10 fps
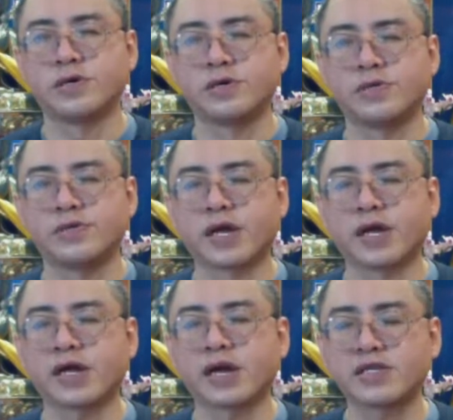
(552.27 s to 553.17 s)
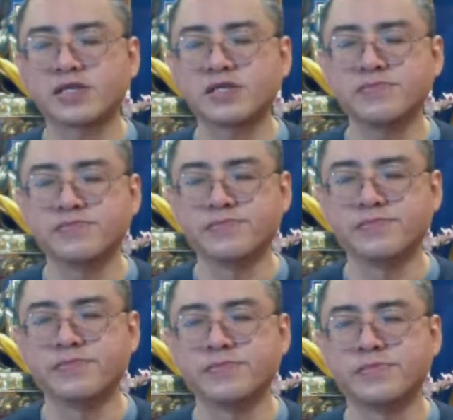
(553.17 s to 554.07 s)
to get accustomed
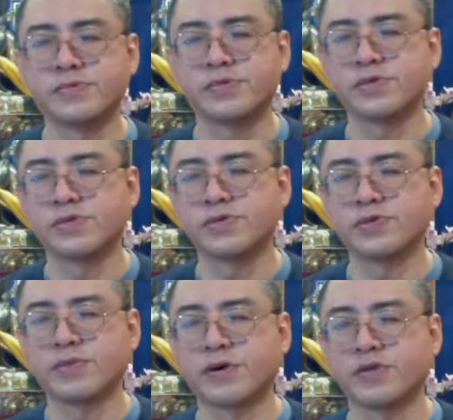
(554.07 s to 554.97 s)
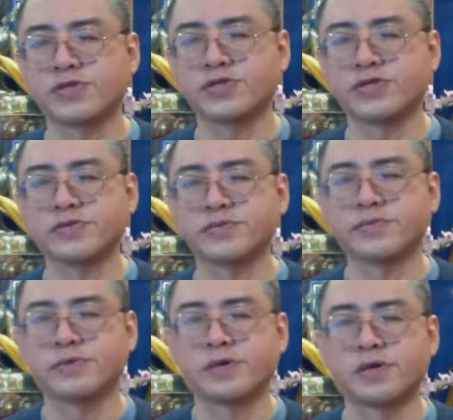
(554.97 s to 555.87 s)
to the posture,
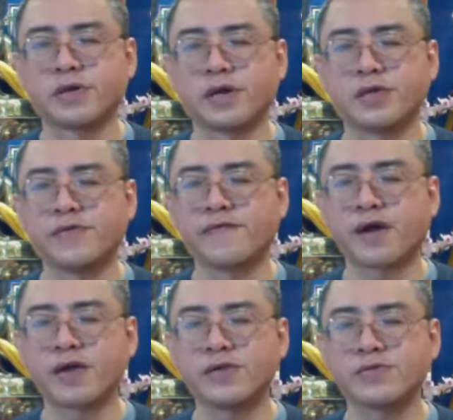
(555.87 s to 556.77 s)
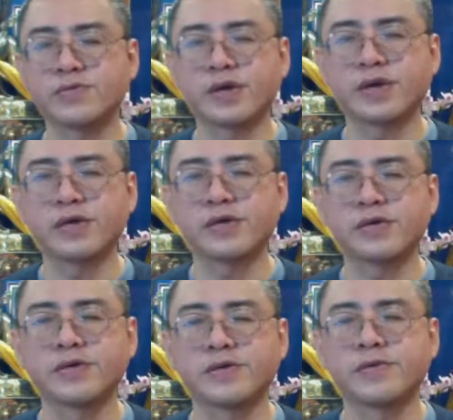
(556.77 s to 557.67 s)
and to find its way
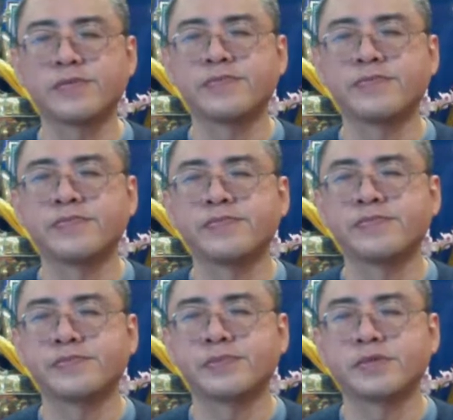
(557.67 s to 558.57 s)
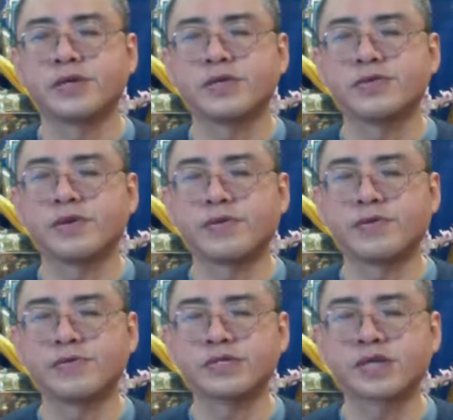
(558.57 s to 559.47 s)
into a
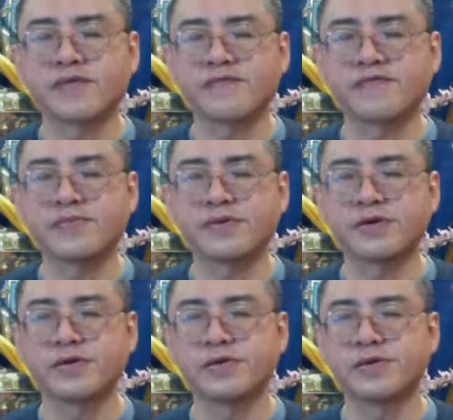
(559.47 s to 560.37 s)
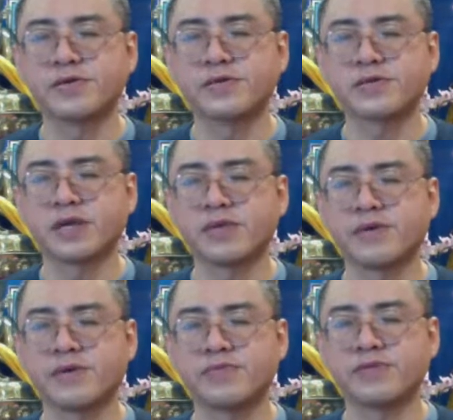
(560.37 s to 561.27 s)
most comfortable,
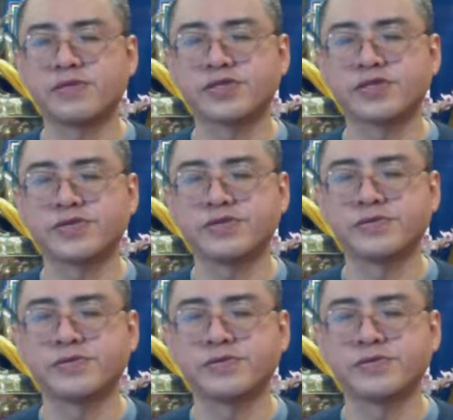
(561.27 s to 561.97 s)
stable position.